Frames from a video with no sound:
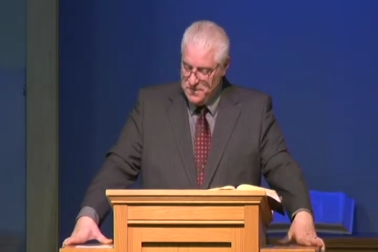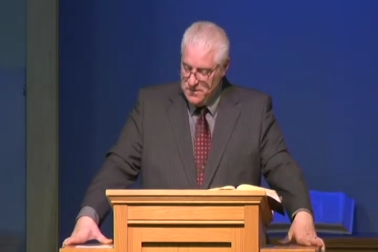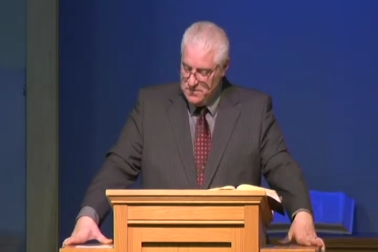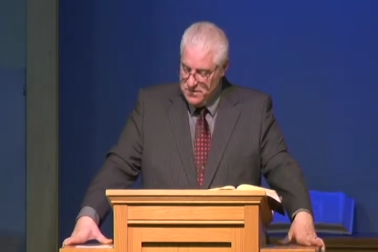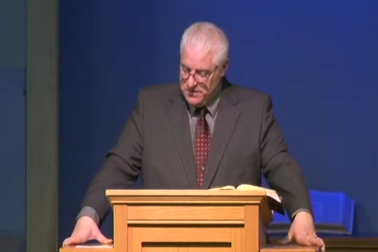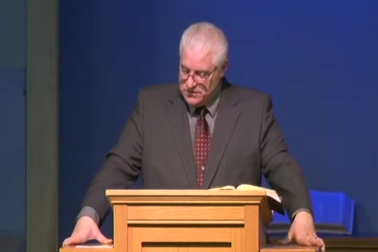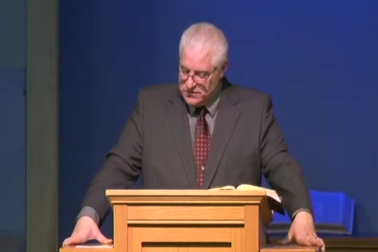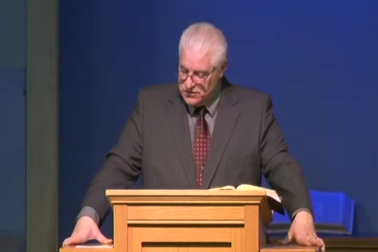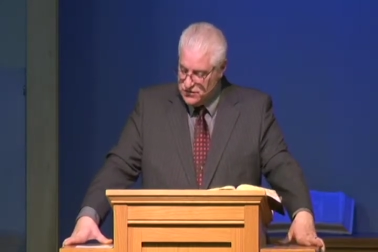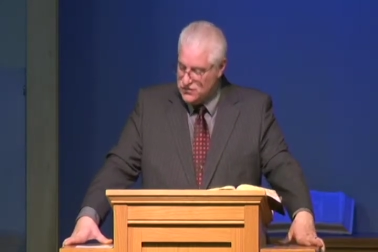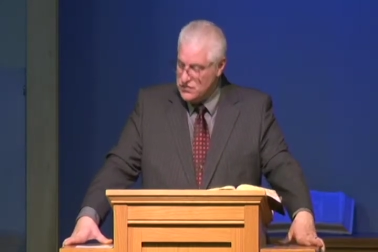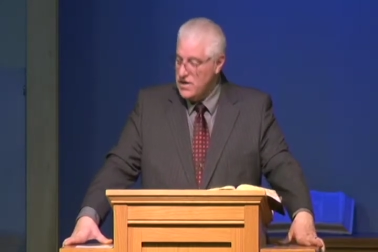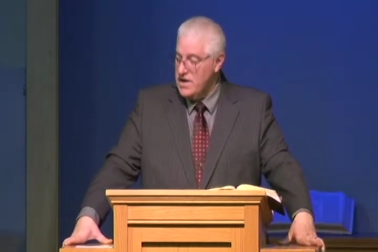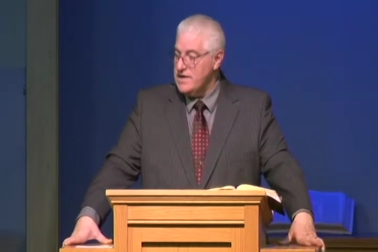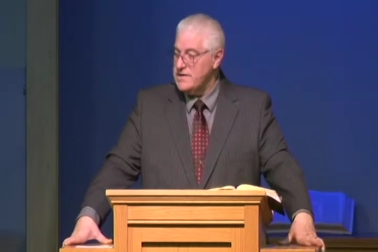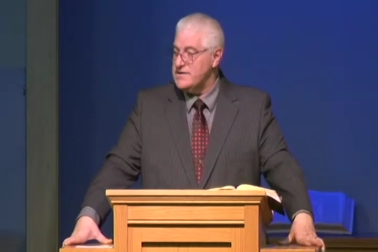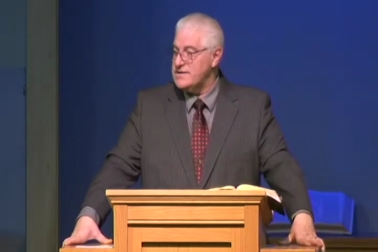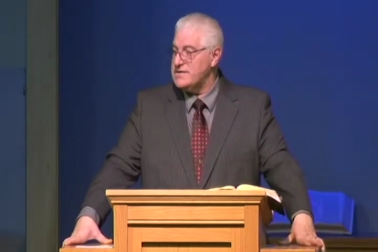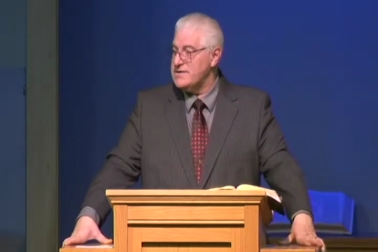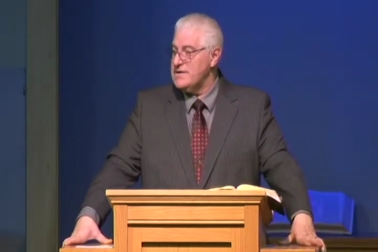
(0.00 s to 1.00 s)
but to
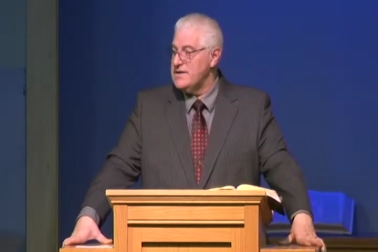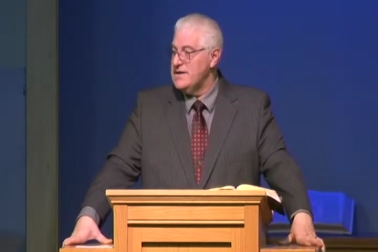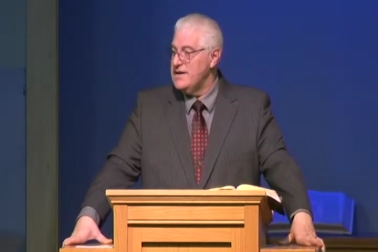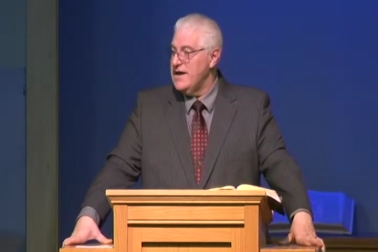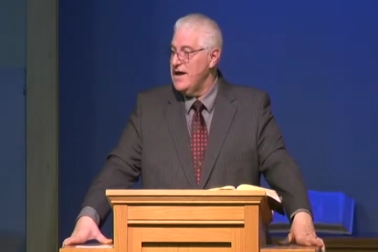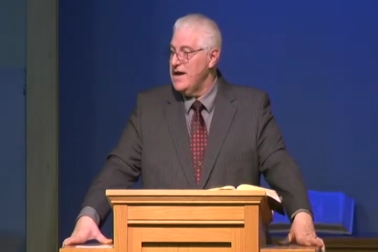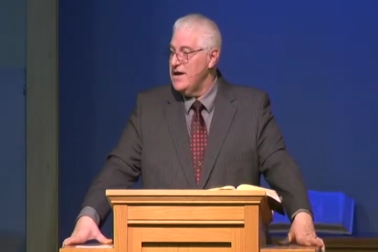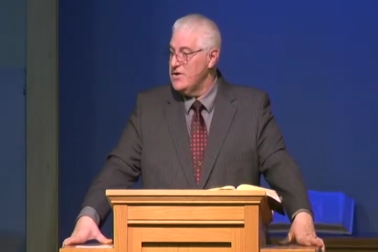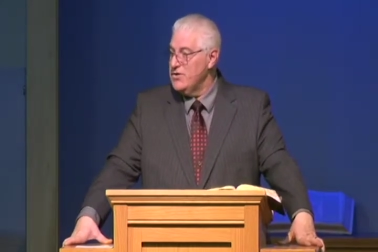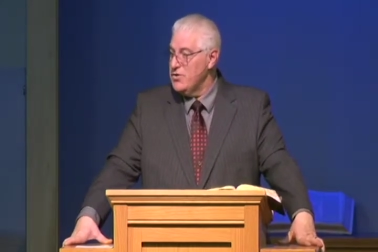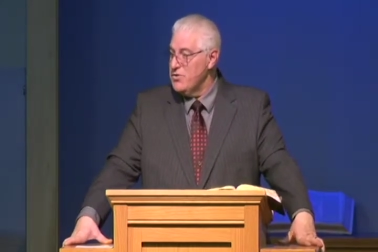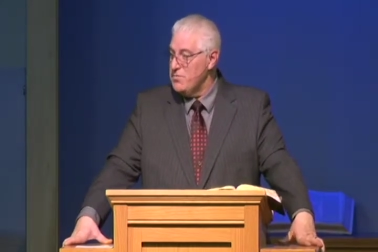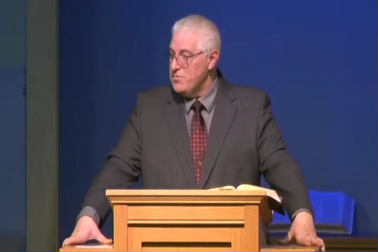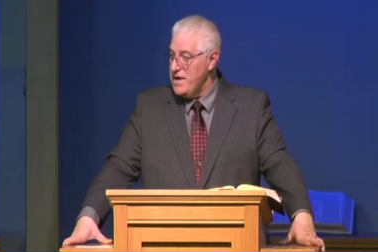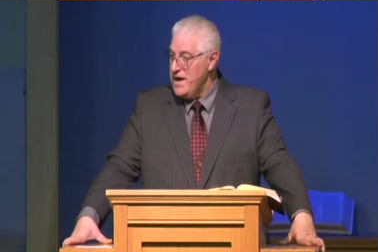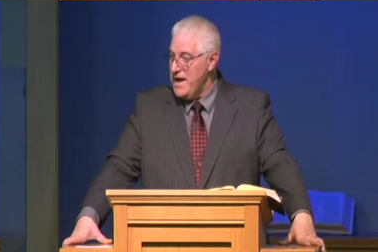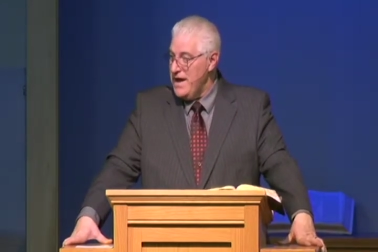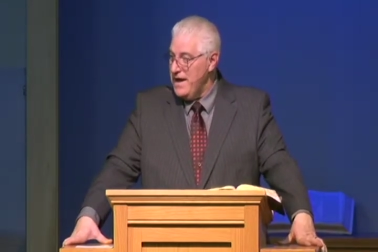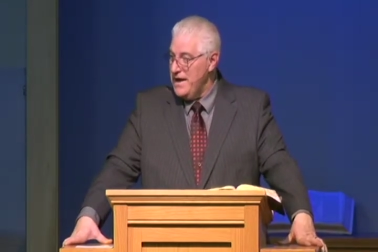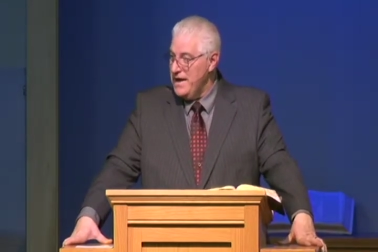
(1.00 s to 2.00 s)
trust and
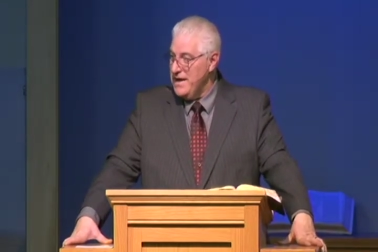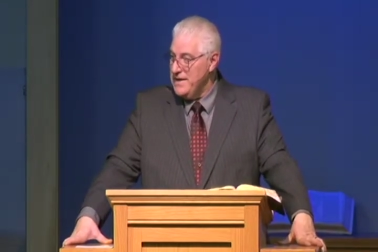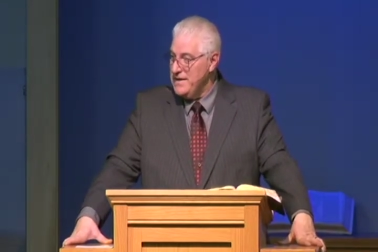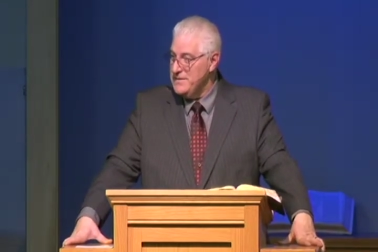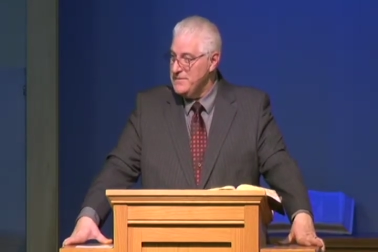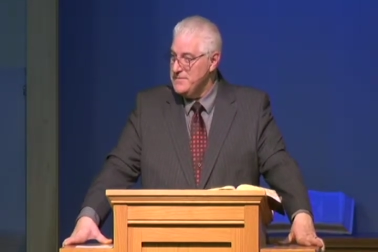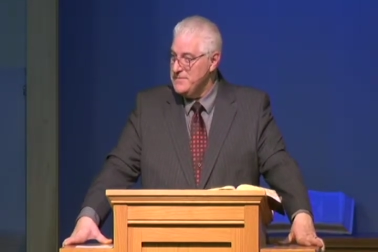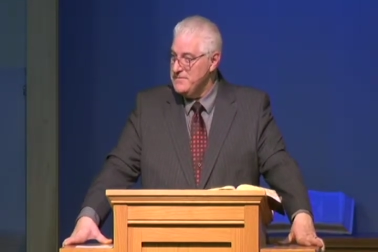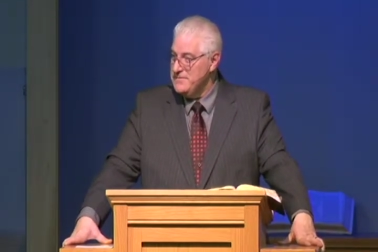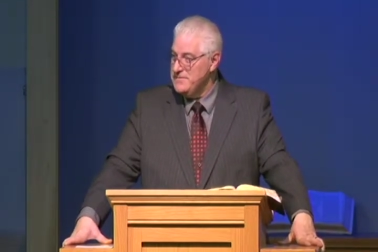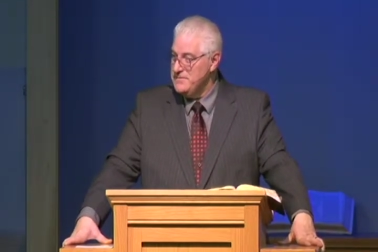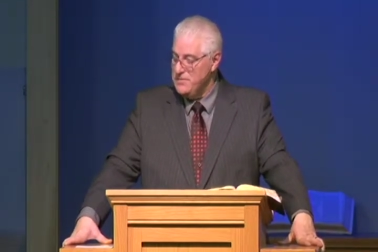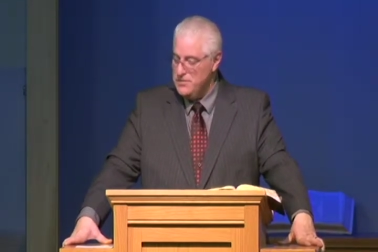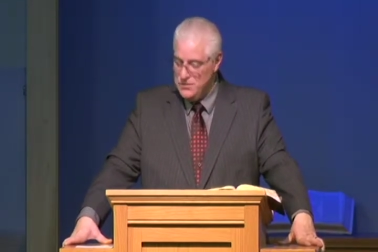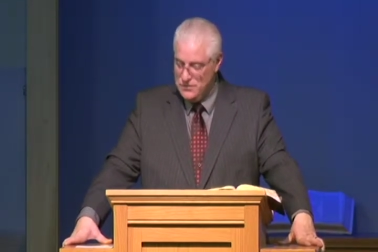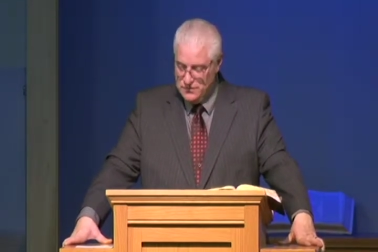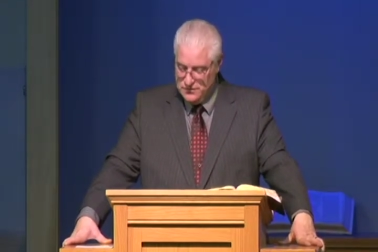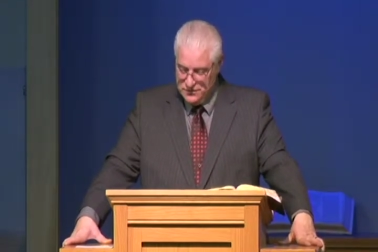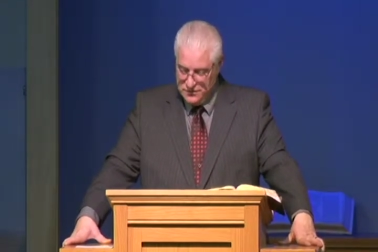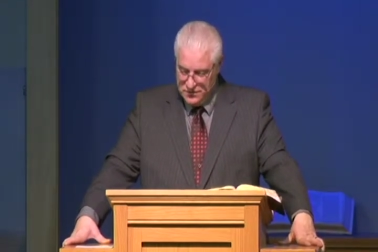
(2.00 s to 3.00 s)
obey.
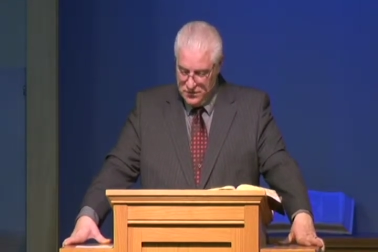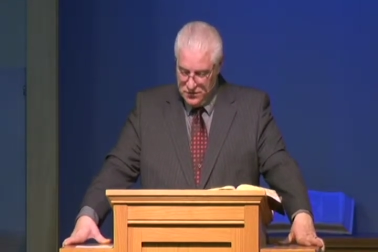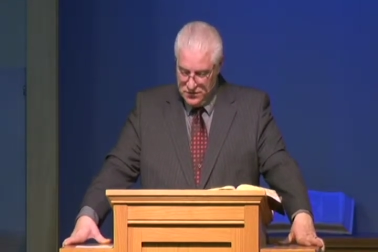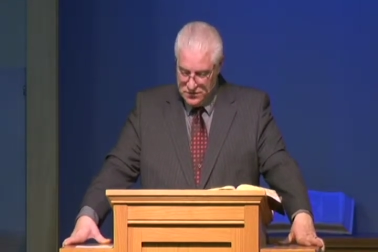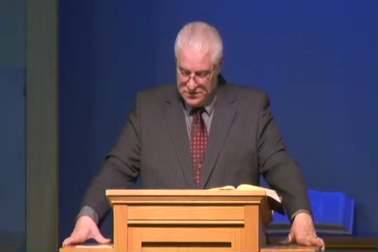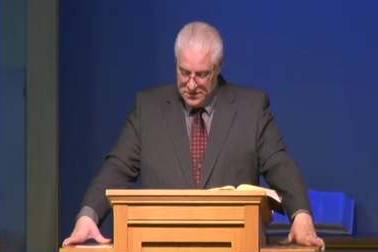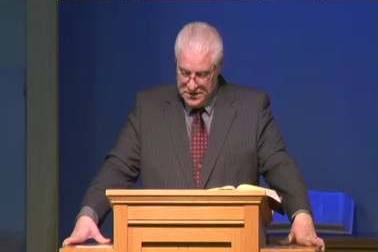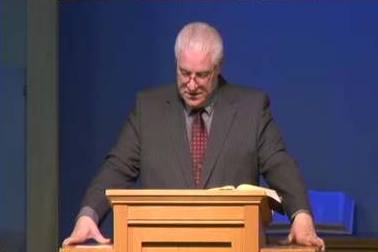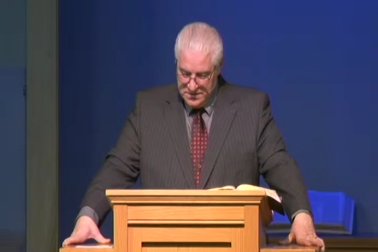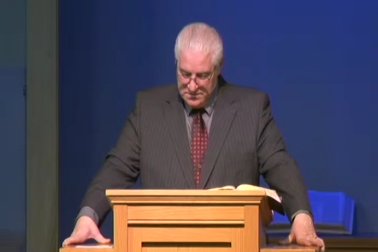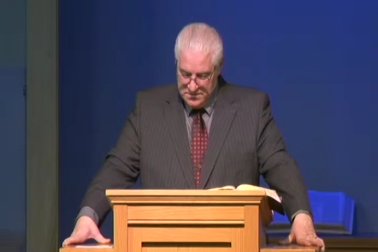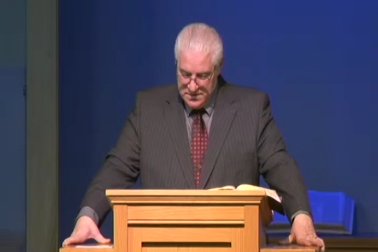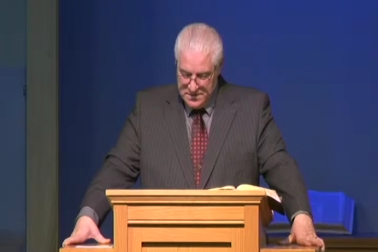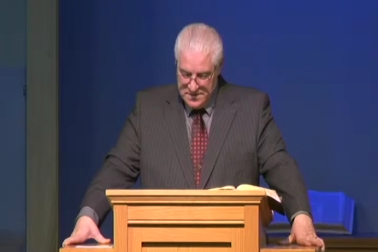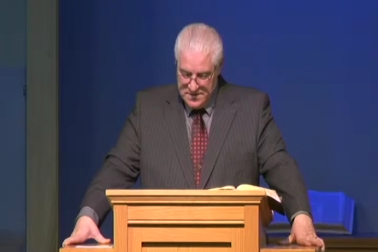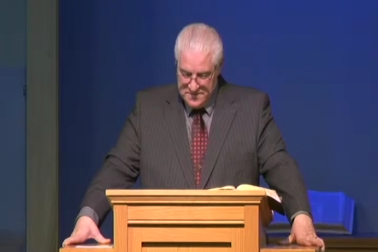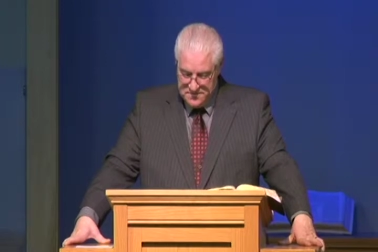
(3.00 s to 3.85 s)
Beautiful old hymn